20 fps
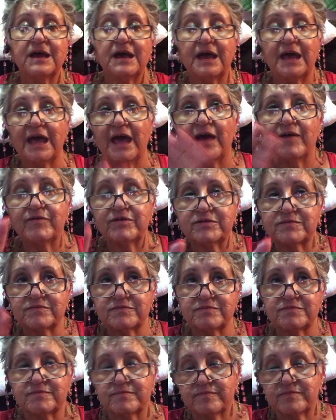I have it
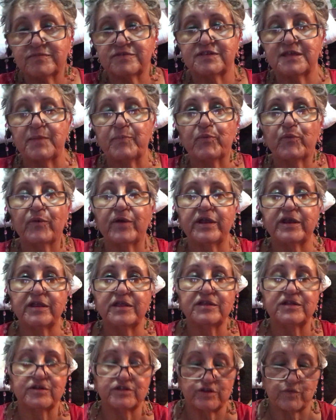
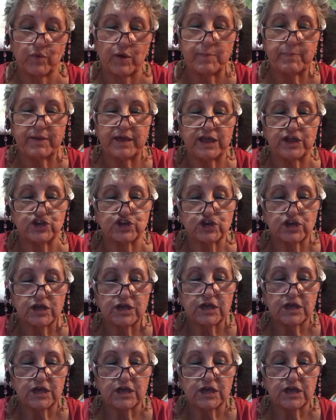separated on the webpage.